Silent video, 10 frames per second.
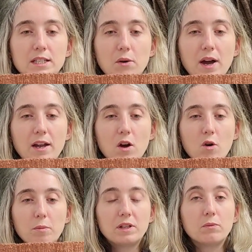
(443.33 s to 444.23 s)
So I
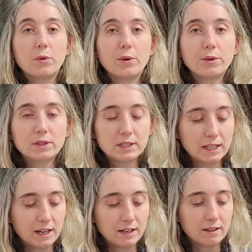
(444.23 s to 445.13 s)
hope it works.
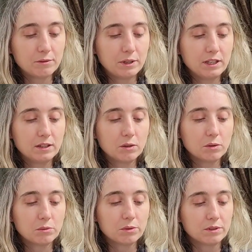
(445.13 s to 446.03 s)
I really
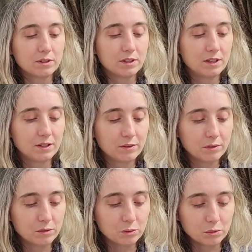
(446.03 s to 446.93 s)
don't want
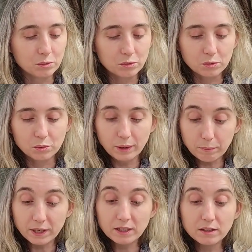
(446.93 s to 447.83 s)
to
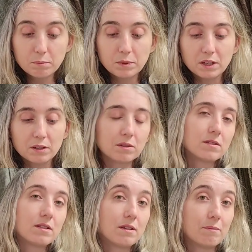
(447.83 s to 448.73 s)
rip it
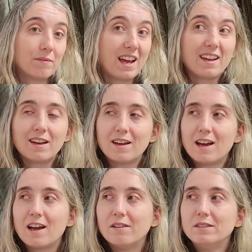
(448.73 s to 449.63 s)
because I
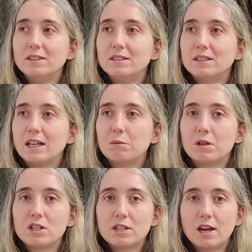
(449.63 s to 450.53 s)
haven't that
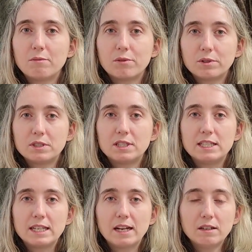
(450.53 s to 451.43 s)
much time for this
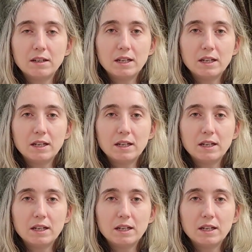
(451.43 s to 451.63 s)
design.